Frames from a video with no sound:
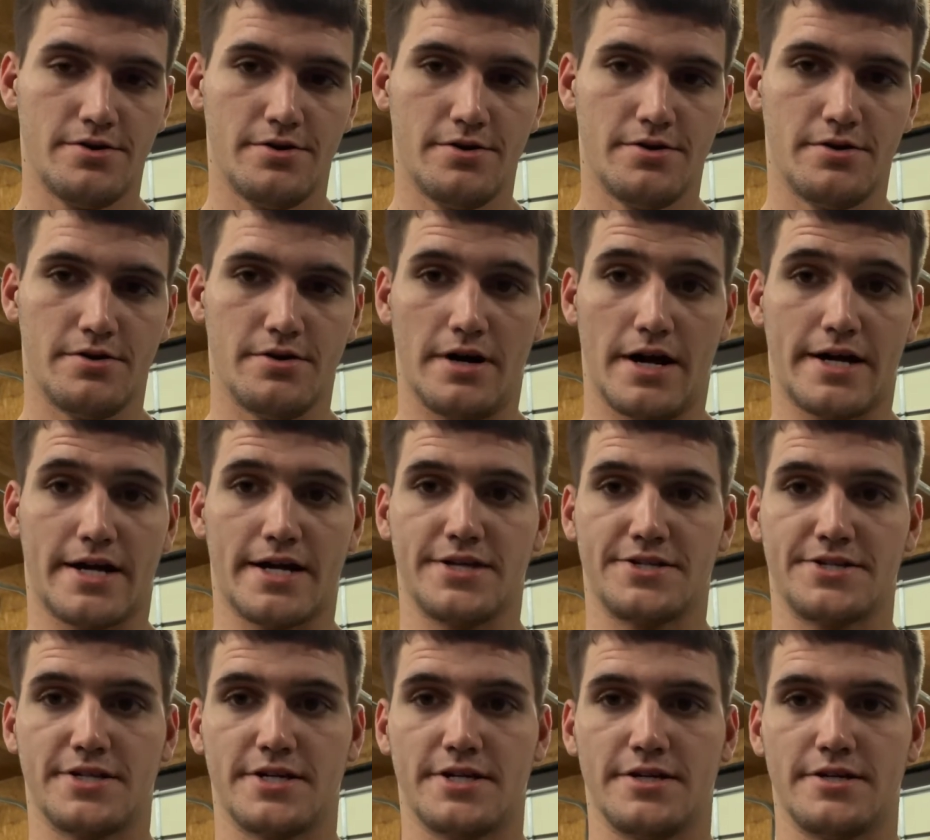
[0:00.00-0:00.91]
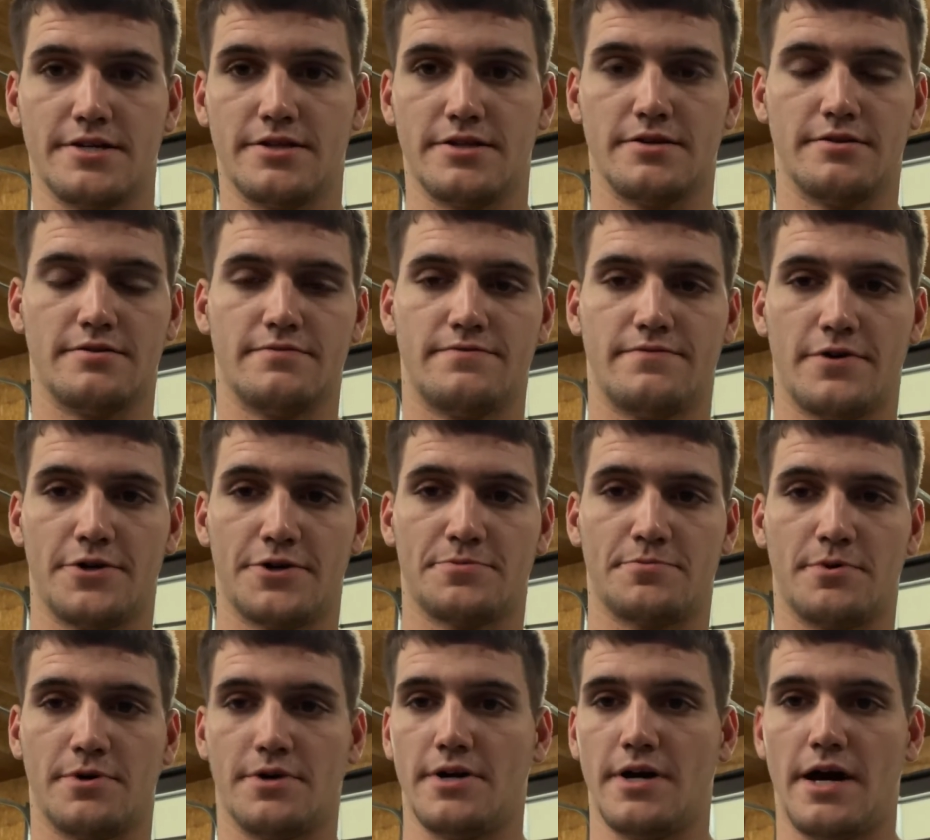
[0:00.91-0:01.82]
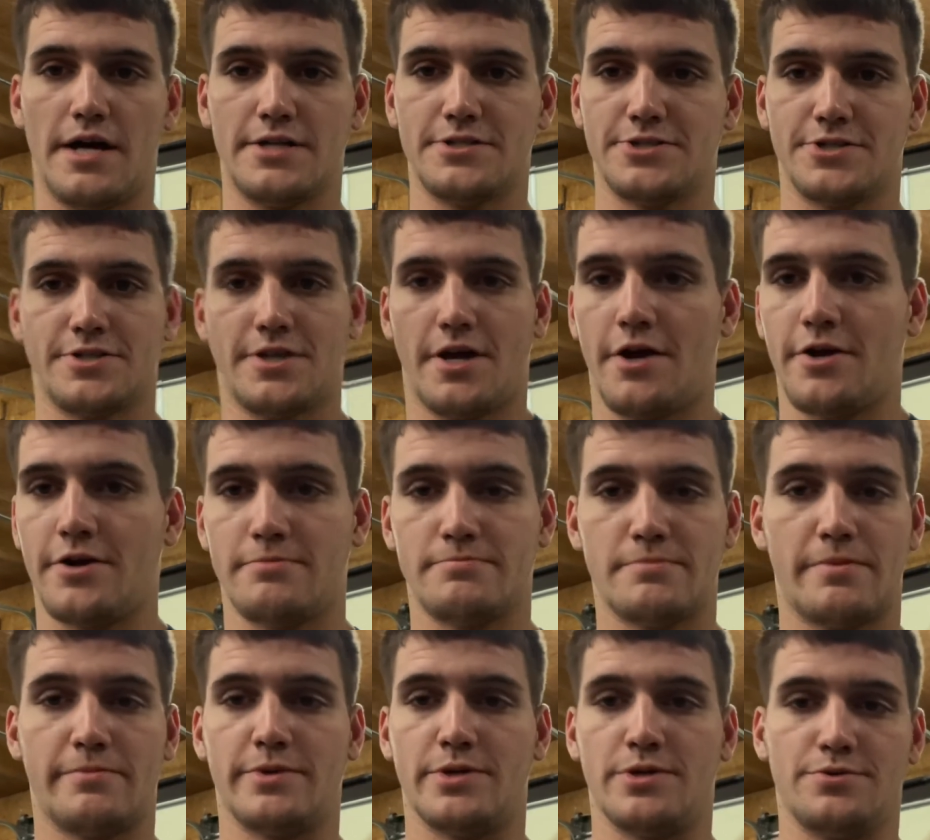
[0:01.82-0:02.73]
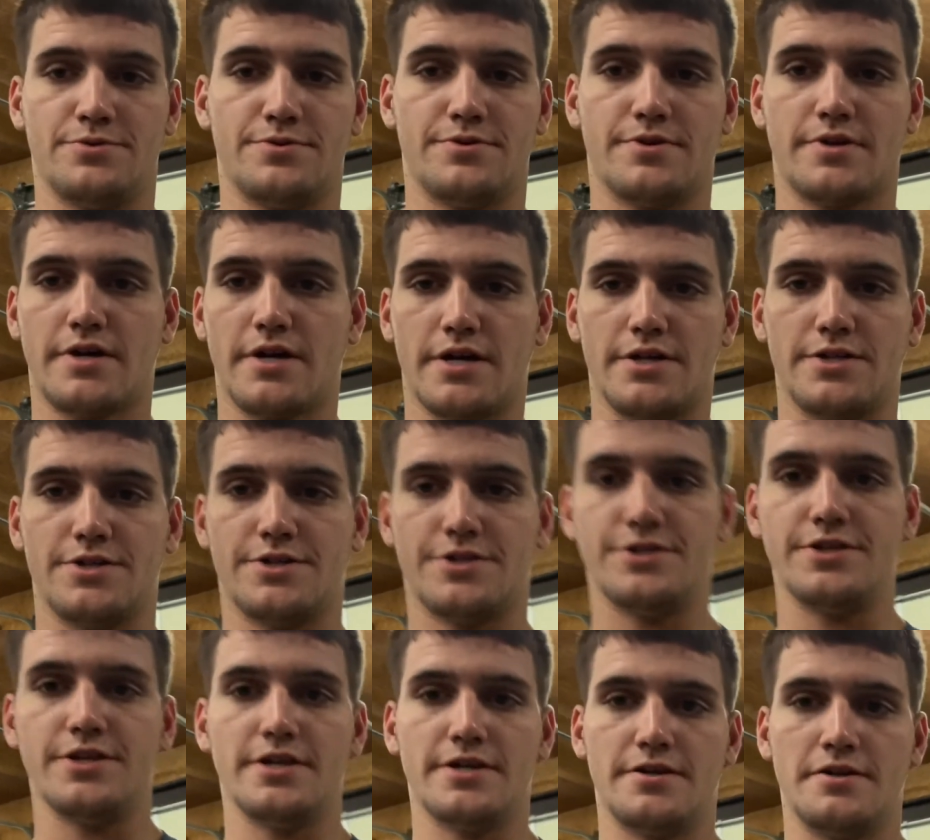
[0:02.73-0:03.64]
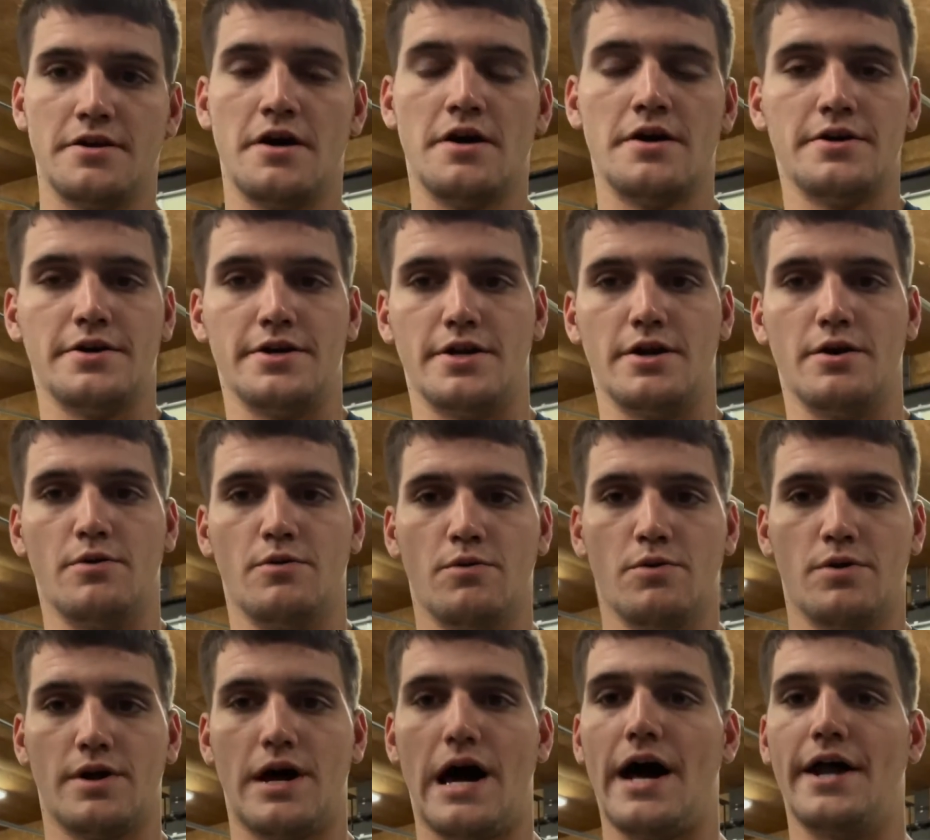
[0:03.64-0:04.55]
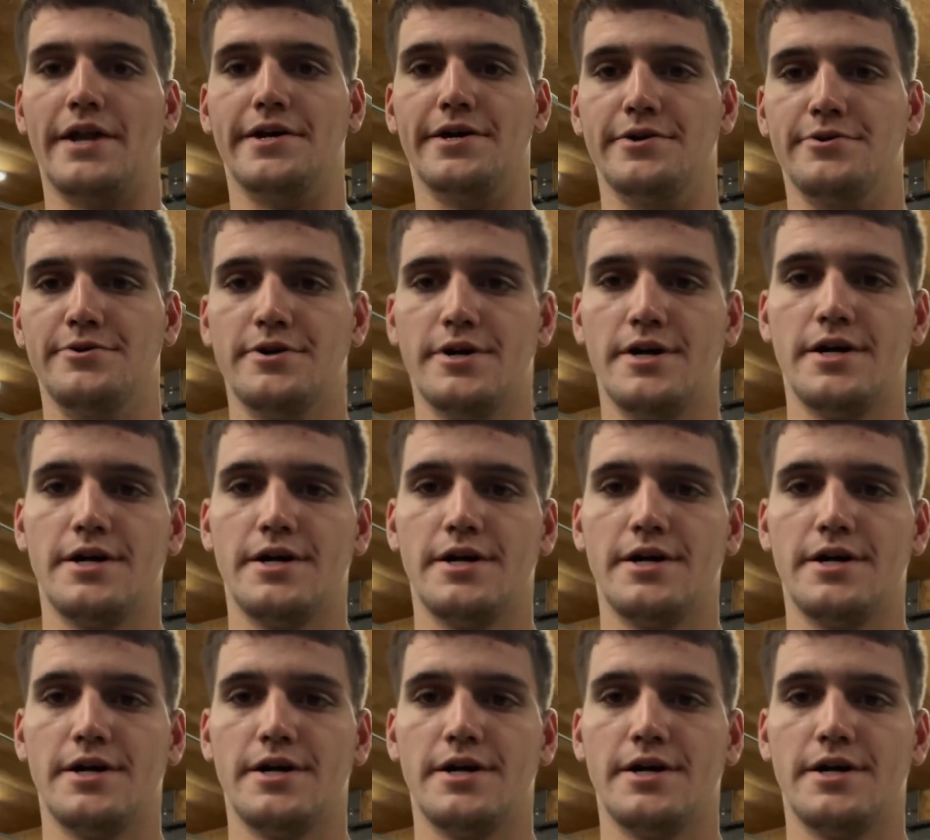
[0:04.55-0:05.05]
like I said in the first part, I just turned up my music and just did, what I do.